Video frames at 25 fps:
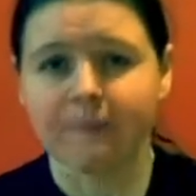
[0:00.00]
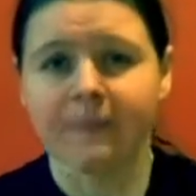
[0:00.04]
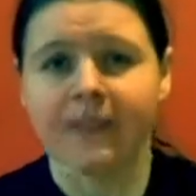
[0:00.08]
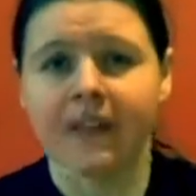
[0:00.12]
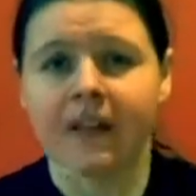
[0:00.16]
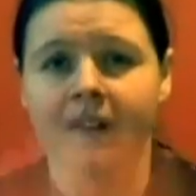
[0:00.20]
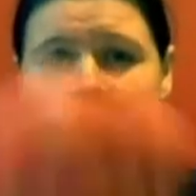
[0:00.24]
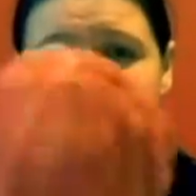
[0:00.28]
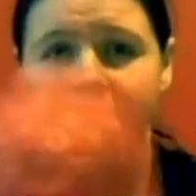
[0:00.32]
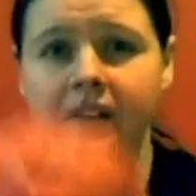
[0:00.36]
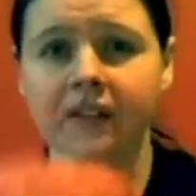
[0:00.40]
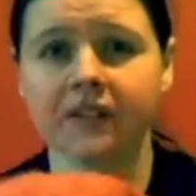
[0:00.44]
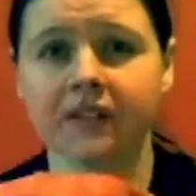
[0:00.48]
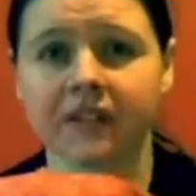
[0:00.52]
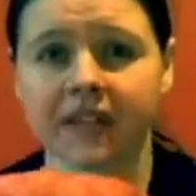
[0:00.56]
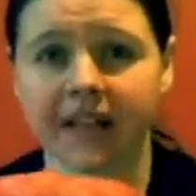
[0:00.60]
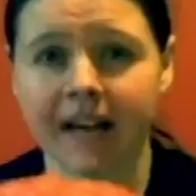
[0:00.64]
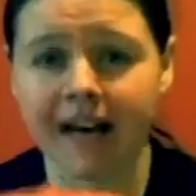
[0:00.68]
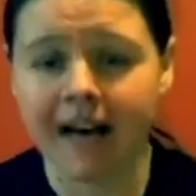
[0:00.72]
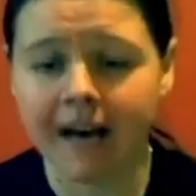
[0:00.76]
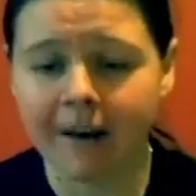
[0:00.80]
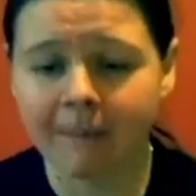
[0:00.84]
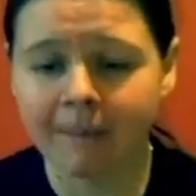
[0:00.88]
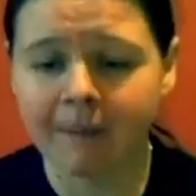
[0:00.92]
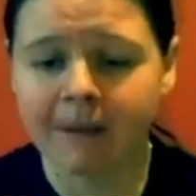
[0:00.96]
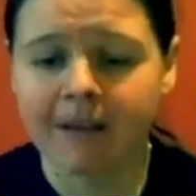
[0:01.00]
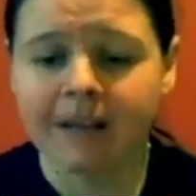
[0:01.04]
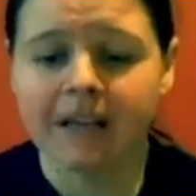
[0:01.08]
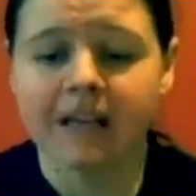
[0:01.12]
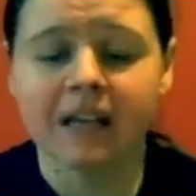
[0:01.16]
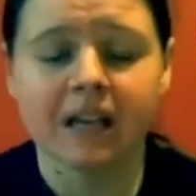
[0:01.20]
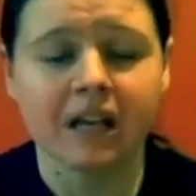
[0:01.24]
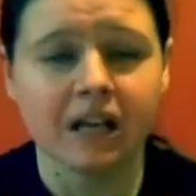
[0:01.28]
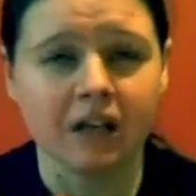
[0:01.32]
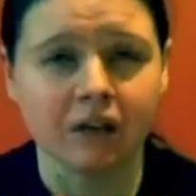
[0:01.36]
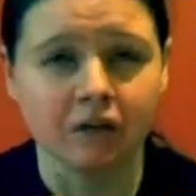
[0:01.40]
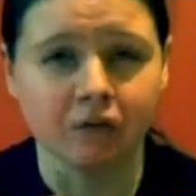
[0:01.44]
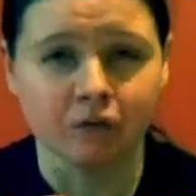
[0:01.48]
This cap
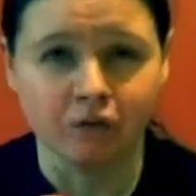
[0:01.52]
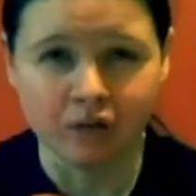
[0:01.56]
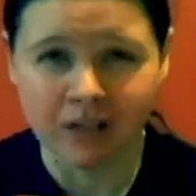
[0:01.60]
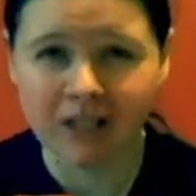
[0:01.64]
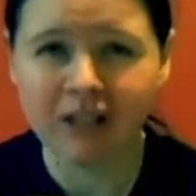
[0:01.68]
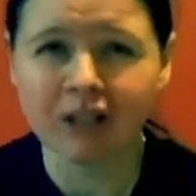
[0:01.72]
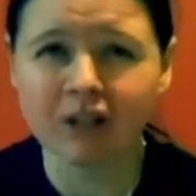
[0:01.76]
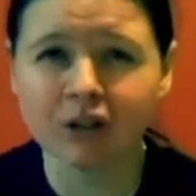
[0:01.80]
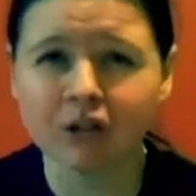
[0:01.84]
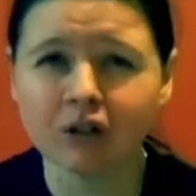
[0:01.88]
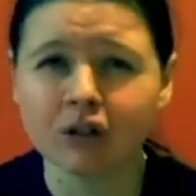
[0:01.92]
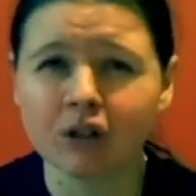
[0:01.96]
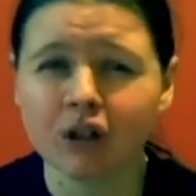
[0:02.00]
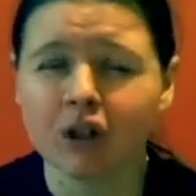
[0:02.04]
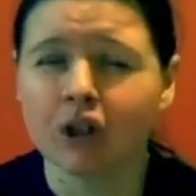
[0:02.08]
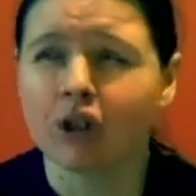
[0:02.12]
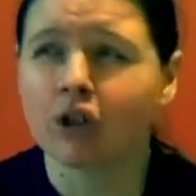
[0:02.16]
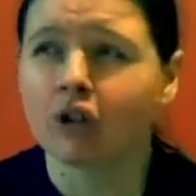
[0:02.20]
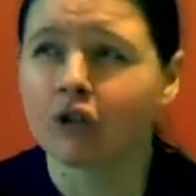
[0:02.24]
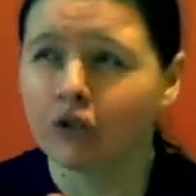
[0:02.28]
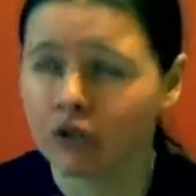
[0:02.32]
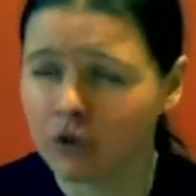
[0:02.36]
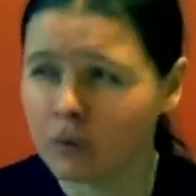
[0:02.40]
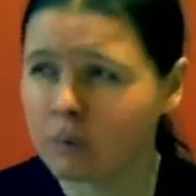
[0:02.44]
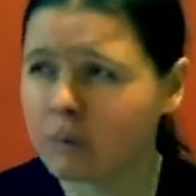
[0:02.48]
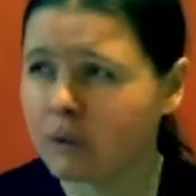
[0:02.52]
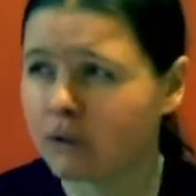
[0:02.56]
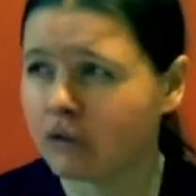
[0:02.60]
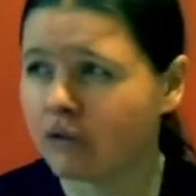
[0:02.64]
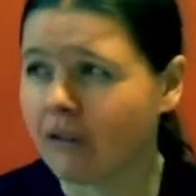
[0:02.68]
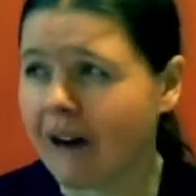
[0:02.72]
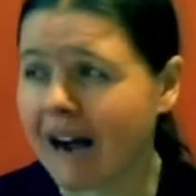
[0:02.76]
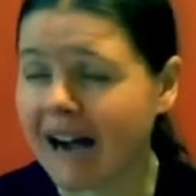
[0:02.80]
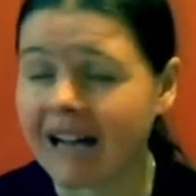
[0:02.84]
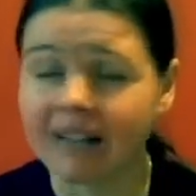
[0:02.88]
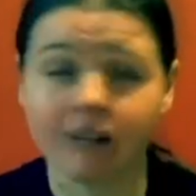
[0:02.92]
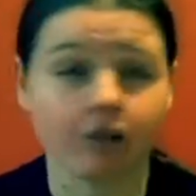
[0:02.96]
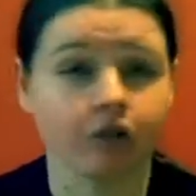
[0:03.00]
in real,
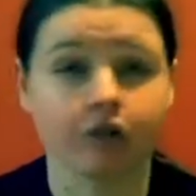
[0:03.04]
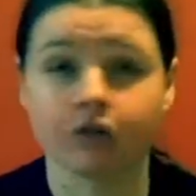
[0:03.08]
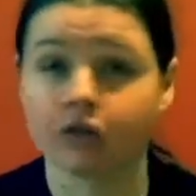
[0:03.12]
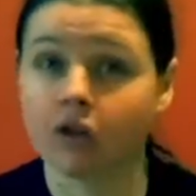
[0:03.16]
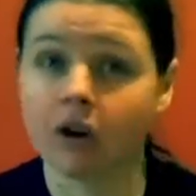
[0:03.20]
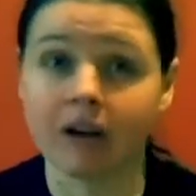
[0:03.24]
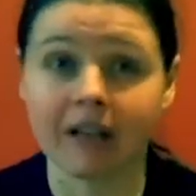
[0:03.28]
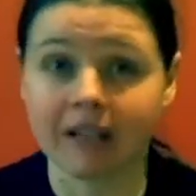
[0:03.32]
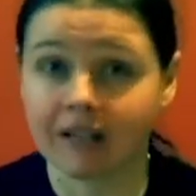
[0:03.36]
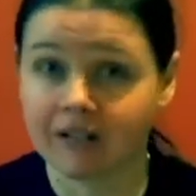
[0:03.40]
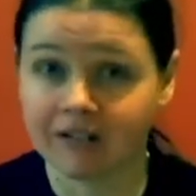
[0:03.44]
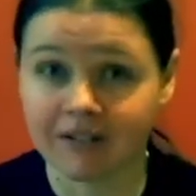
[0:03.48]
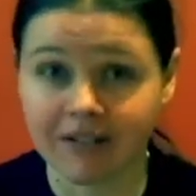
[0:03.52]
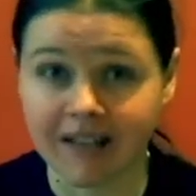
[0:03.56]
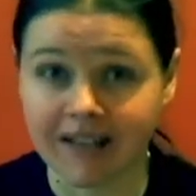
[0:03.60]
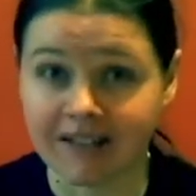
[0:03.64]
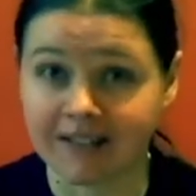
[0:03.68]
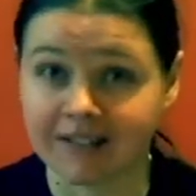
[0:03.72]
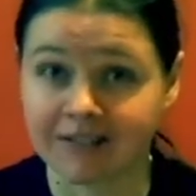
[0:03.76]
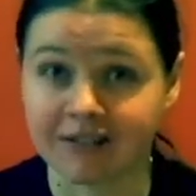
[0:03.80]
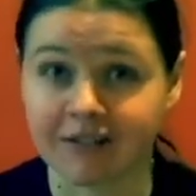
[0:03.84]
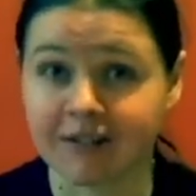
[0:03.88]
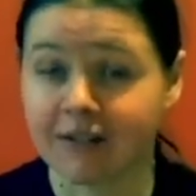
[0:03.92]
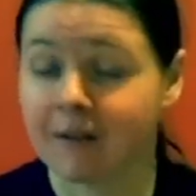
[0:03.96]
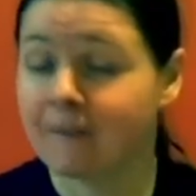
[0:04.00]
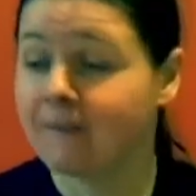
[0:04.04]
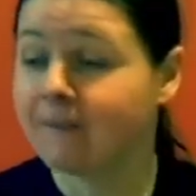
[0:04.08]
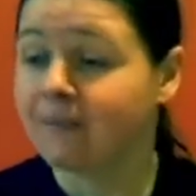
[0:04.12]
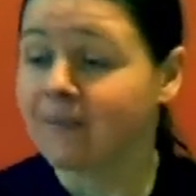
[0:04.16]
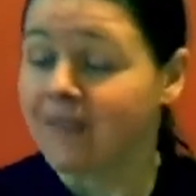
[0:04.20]
Superdry does not exist.